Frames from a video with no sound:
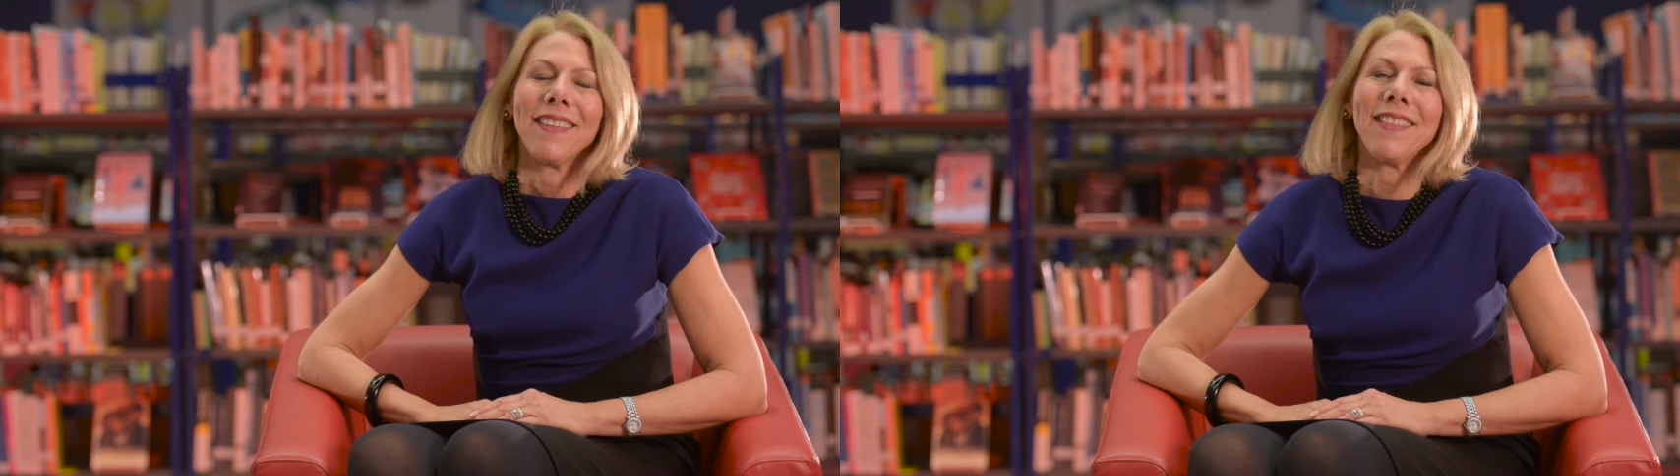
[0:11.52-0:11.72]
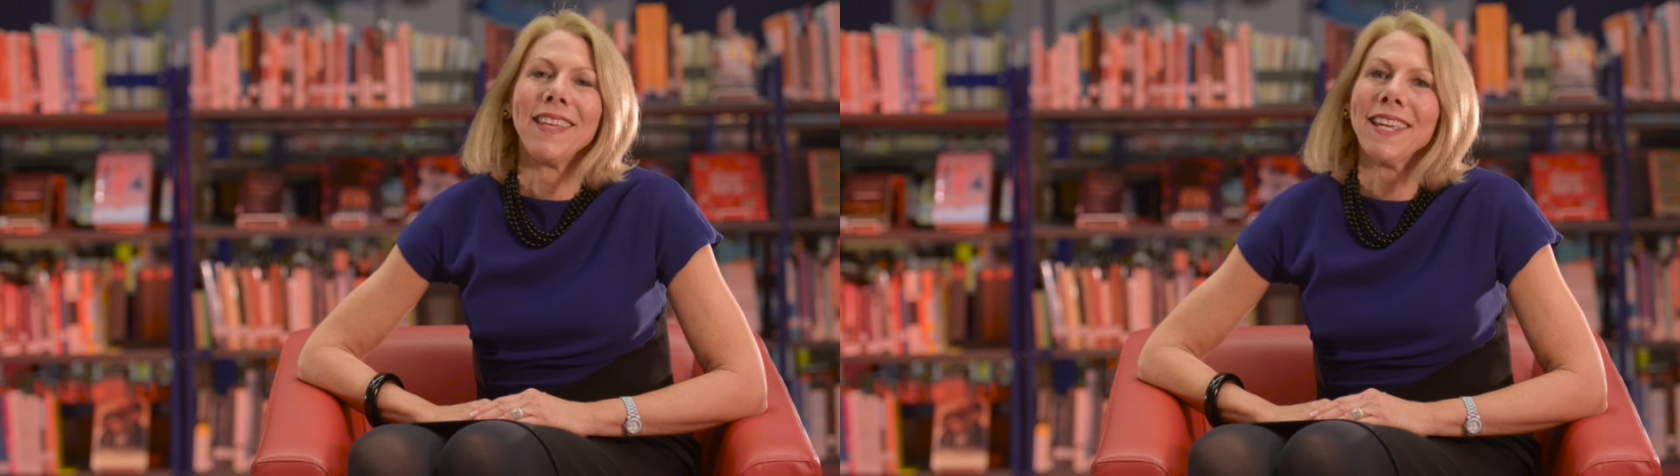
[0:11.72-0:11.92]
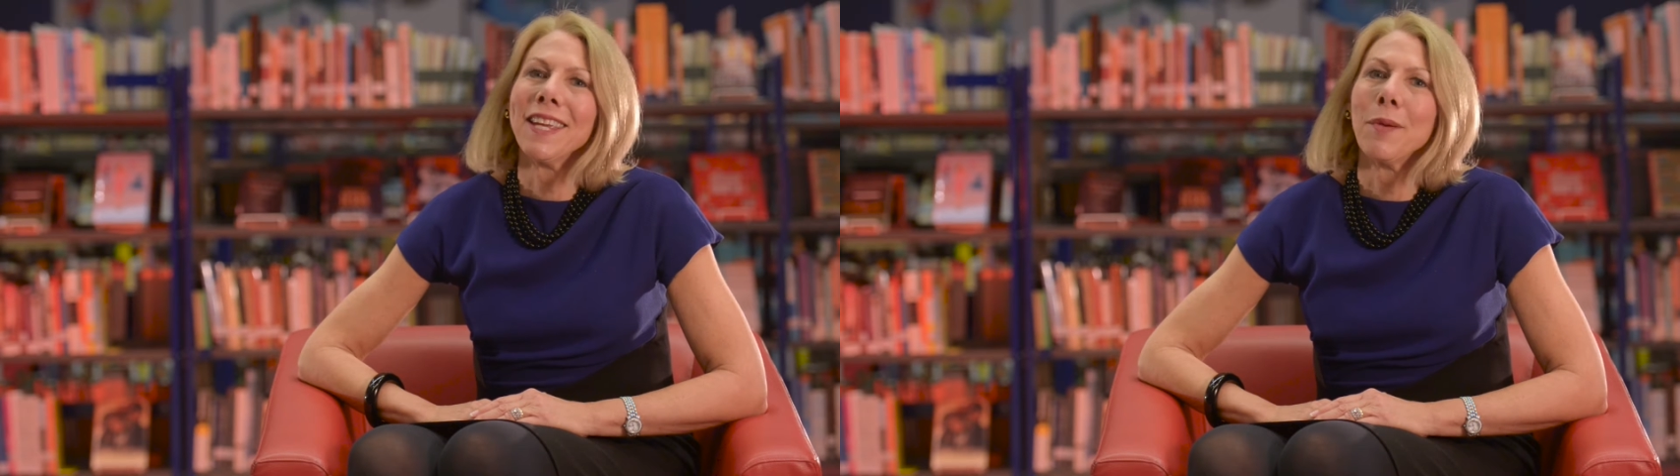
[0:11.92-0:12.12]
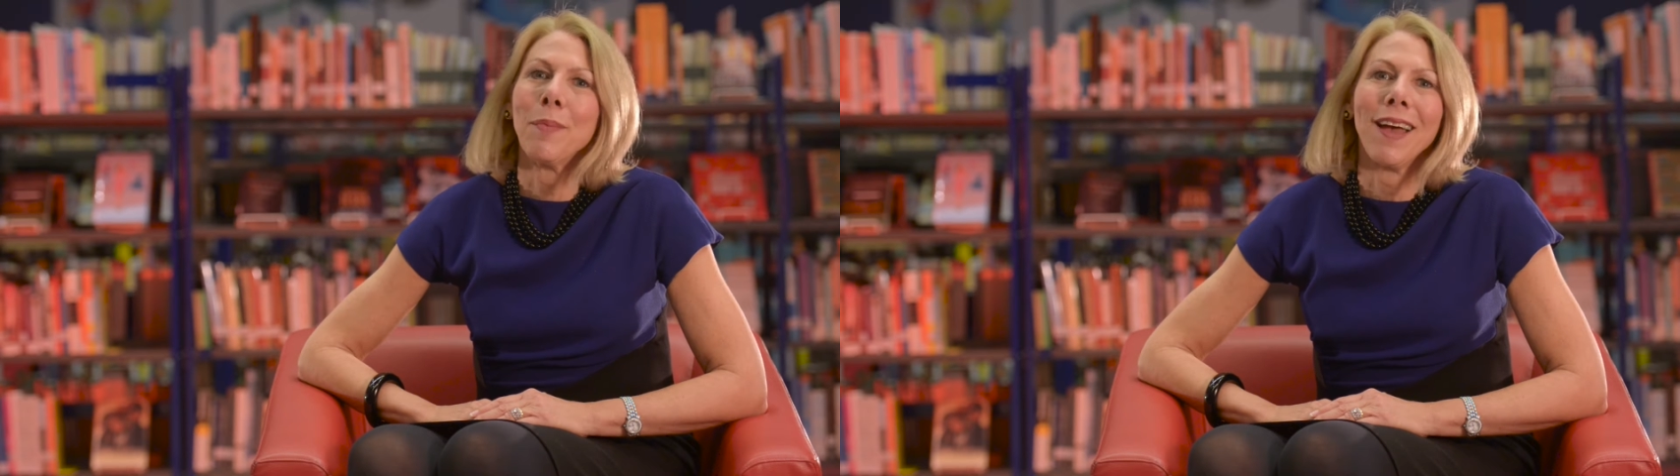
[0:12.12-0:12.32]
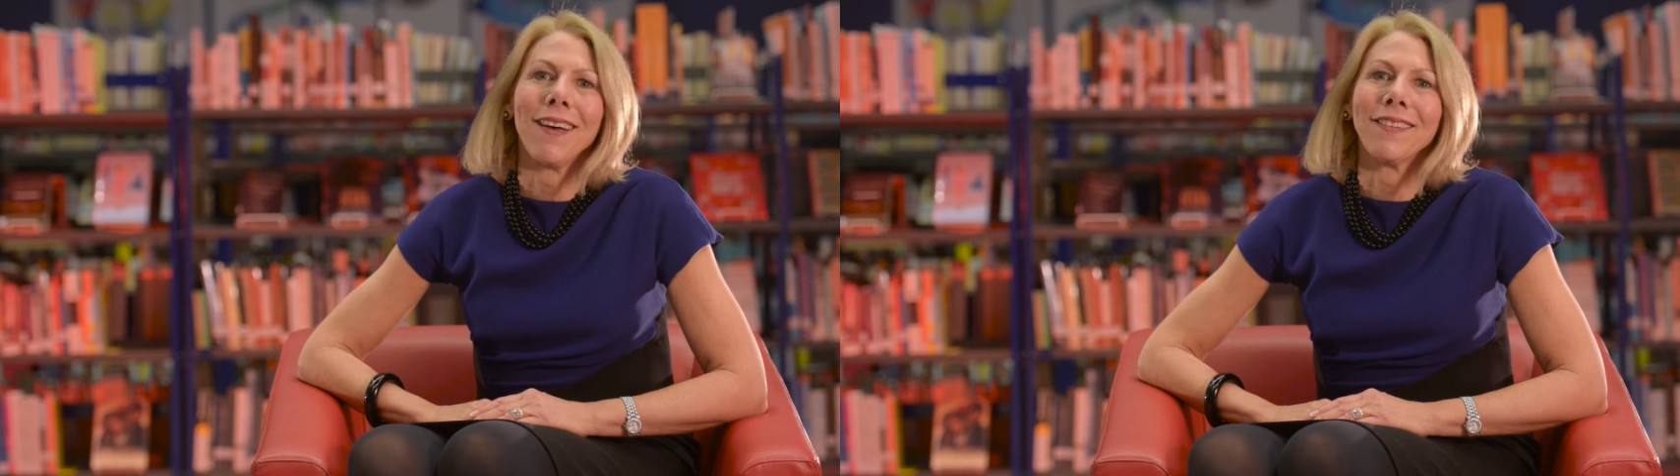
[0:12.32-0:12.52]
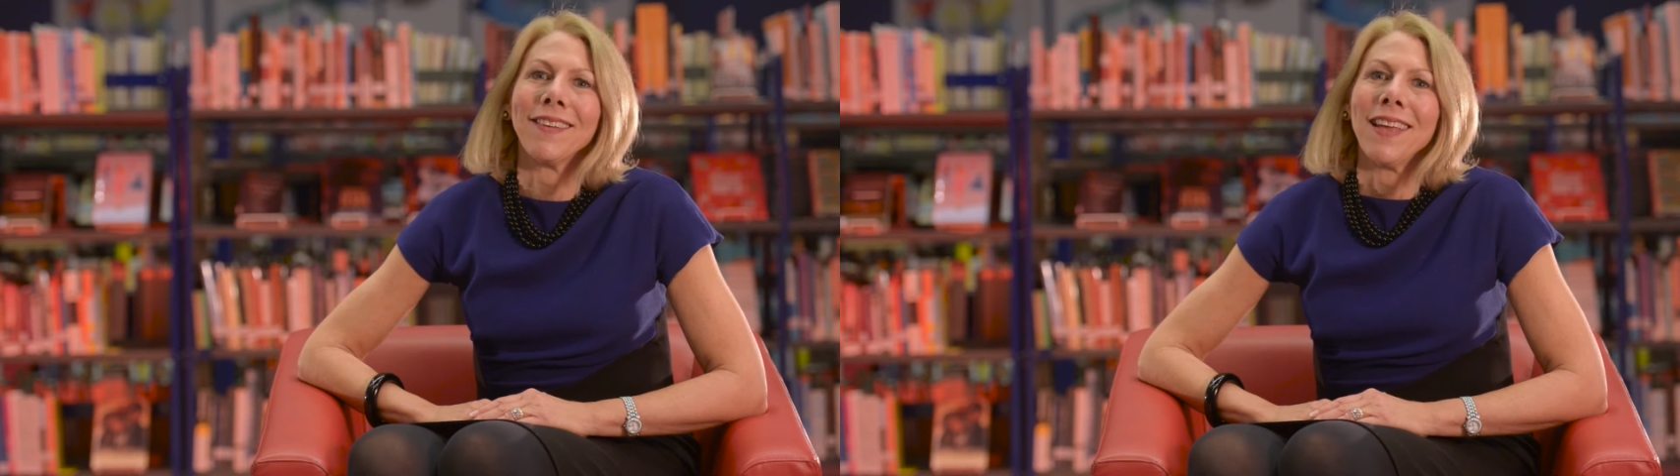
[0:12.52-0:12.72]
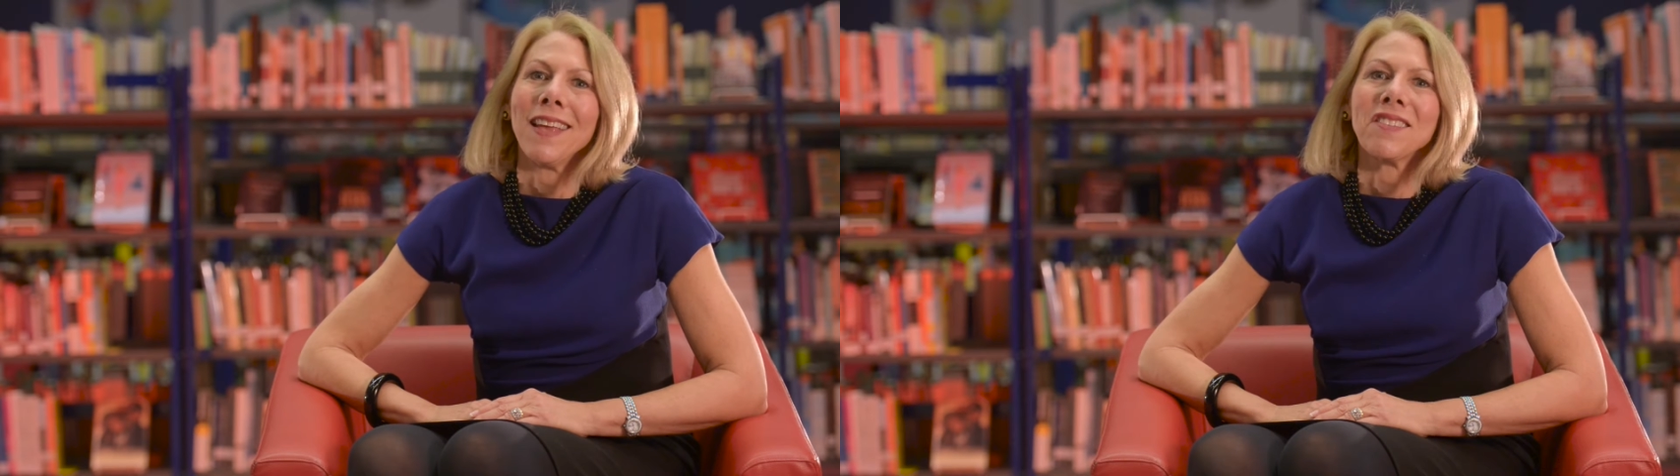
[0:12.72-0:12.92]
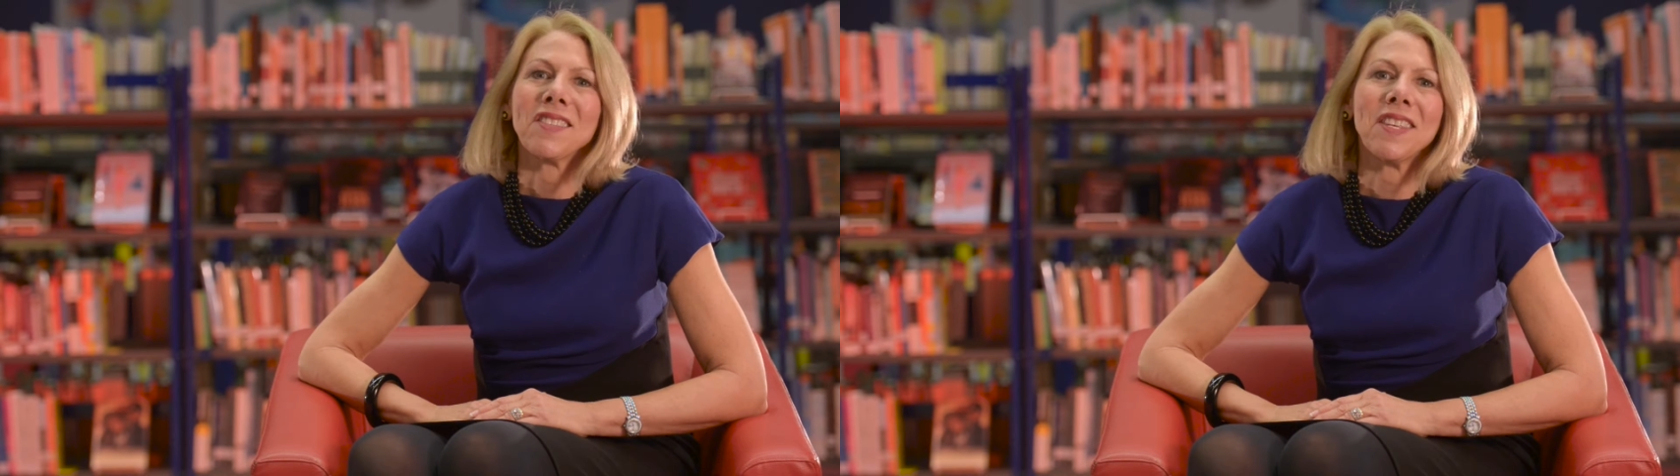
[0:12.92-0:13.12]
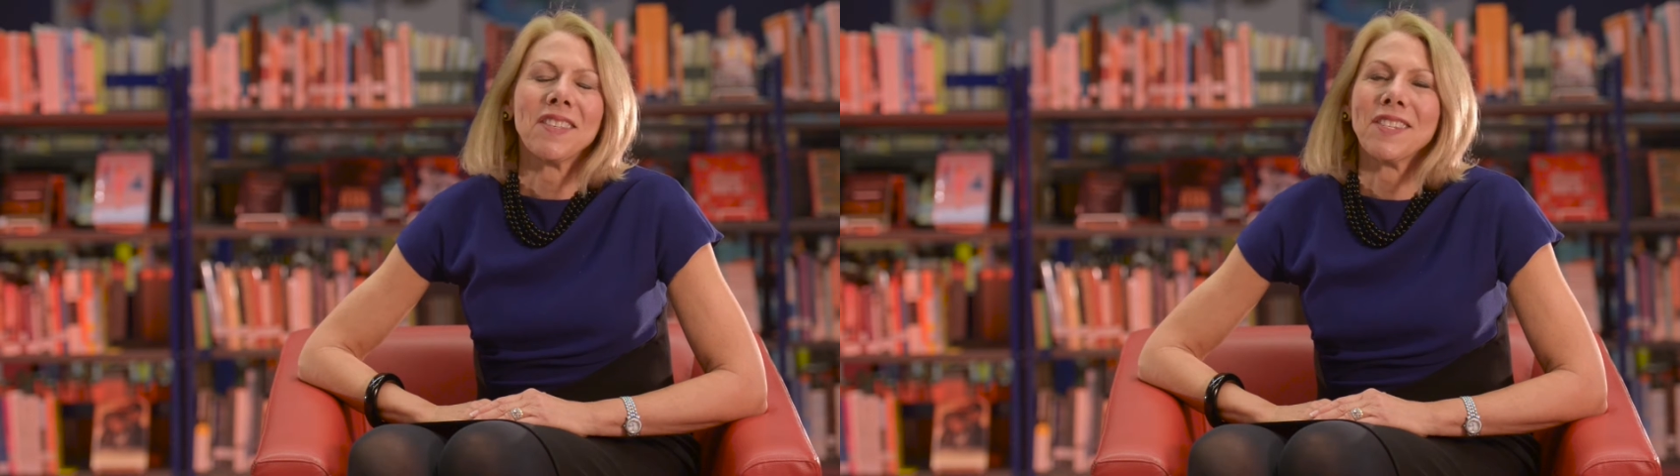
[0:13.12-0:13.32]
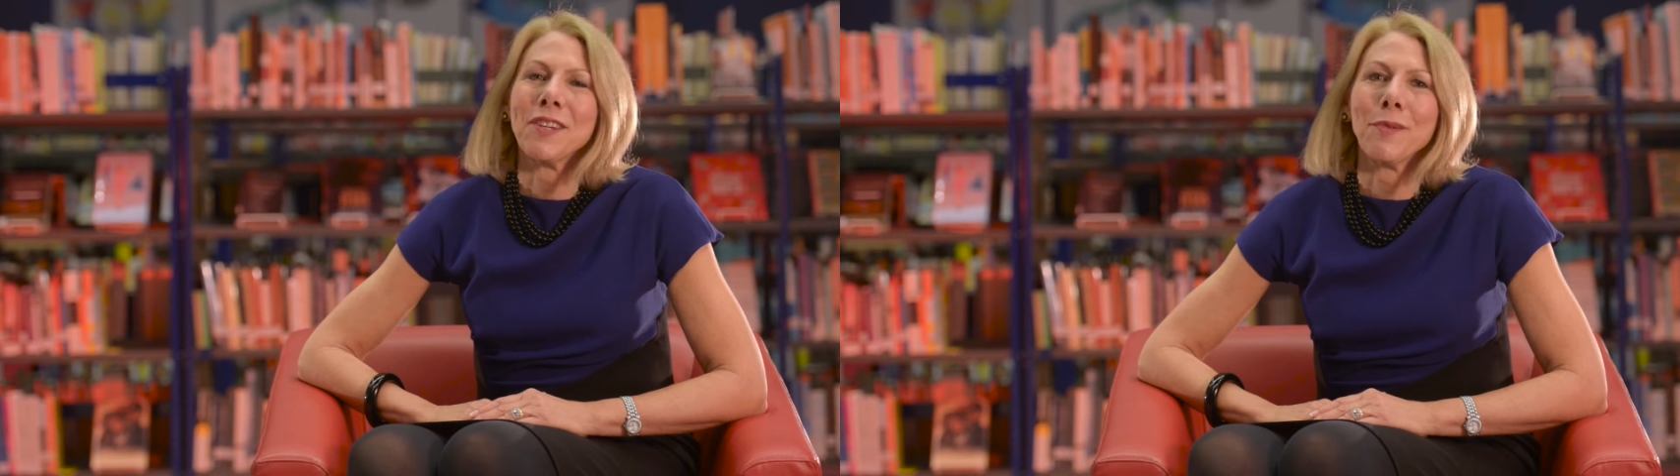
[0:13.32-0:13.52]
thinking about
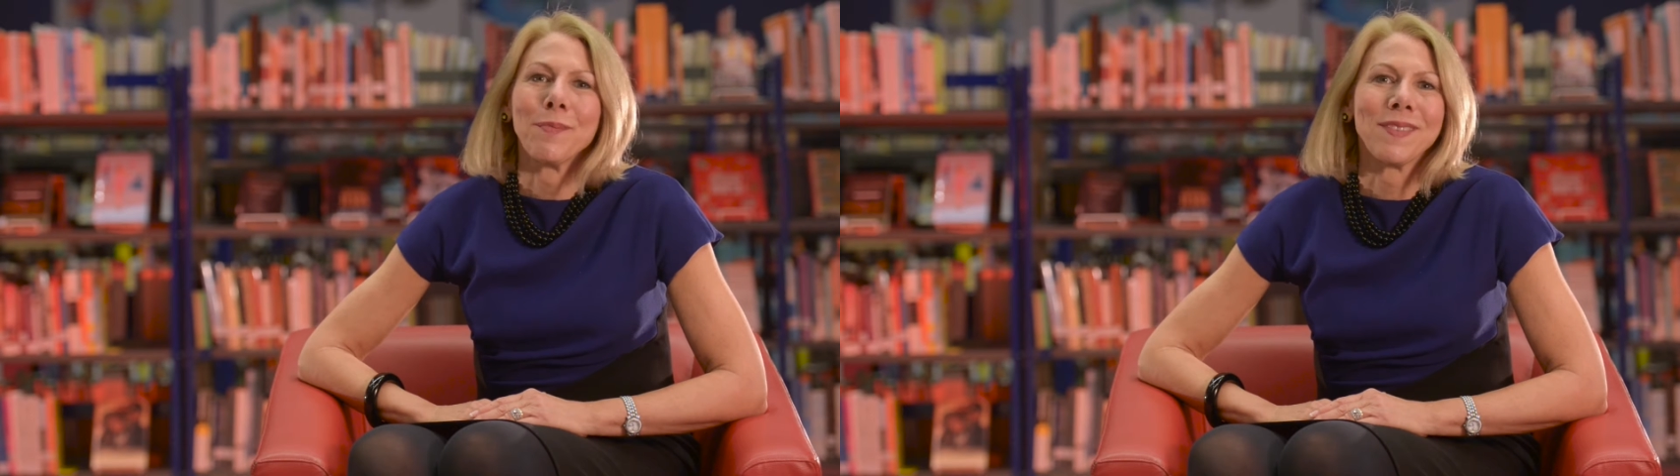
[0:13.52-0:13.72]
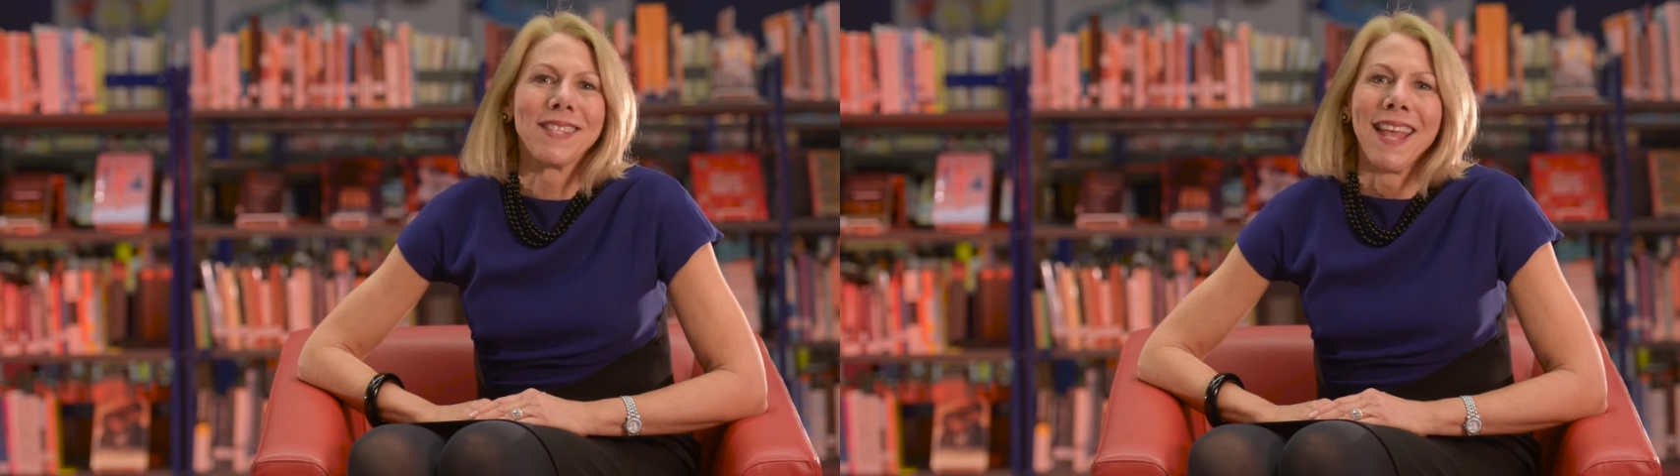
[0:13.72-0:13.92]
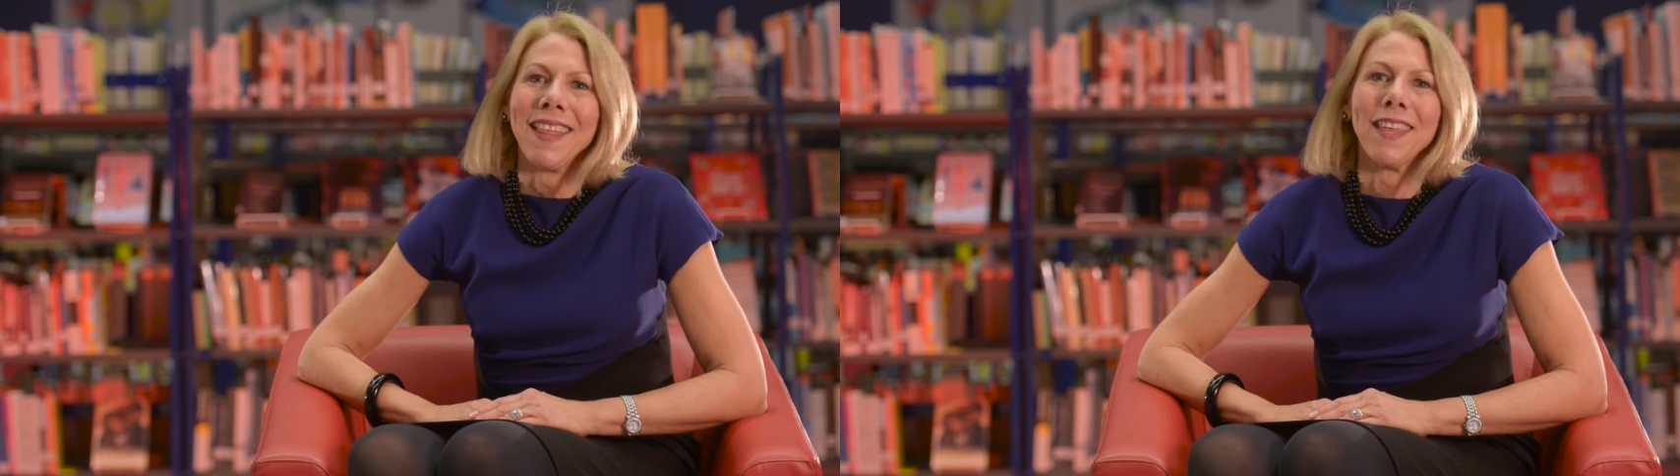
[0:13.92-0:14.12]
systems